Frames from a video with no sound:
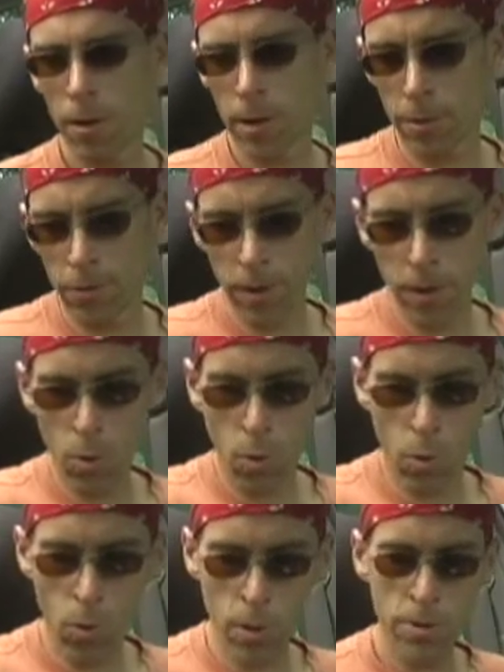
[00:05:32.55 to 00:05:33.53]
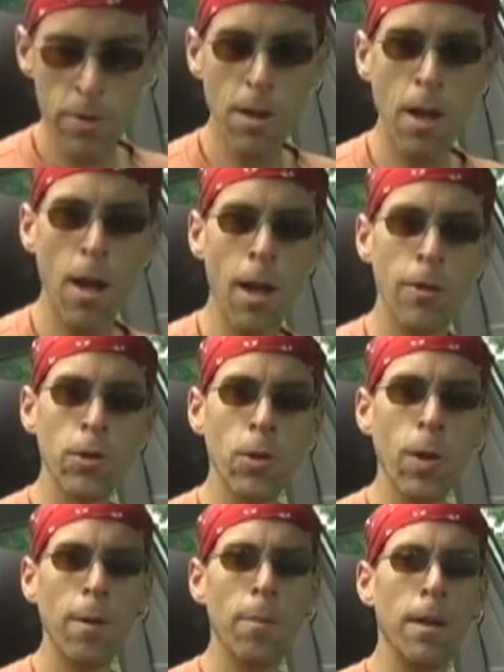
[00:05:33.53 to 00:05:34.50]
it records onto
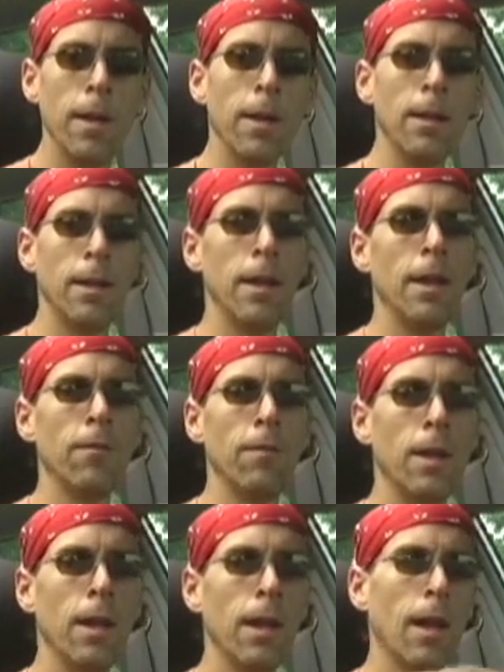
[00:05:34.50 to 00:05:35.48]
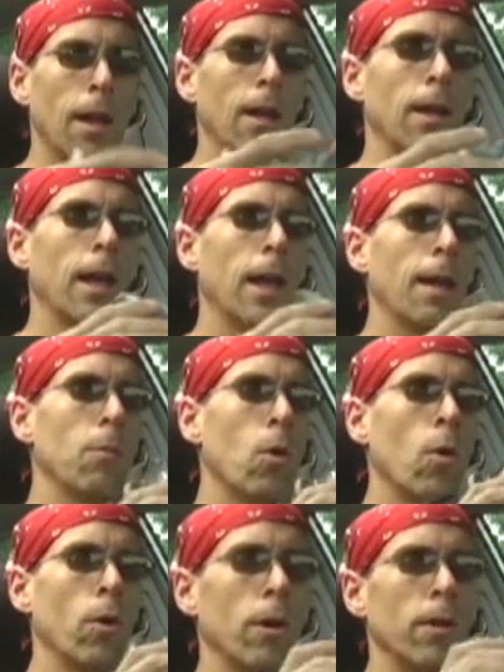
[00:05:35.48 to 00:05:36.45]
a mini DV
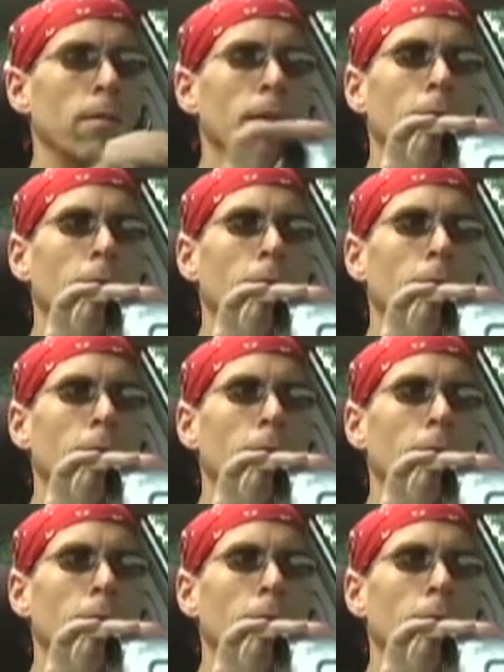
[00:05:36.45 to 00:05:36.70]
camcorder.